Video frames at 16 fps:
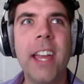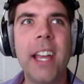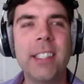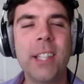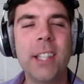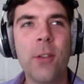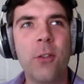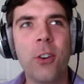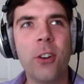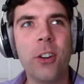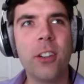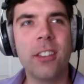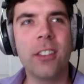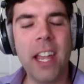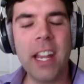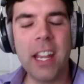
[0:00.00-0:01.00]
except
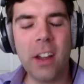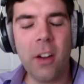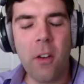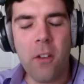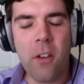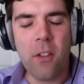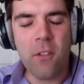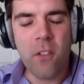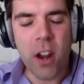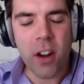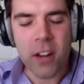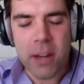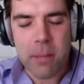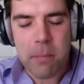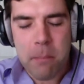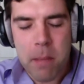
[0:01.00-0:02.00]
for
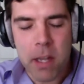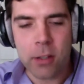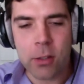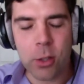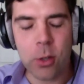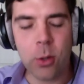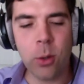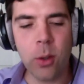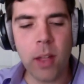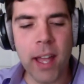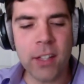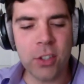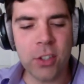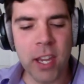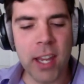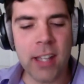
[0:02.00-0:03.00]
very minuscule
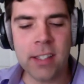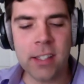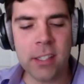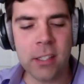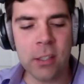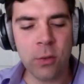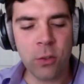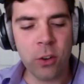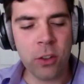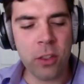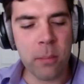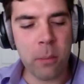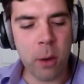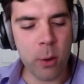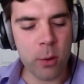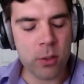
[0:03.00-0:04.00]
edge cases for
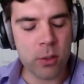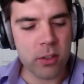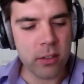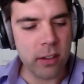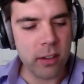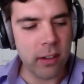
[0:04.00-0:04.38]
the most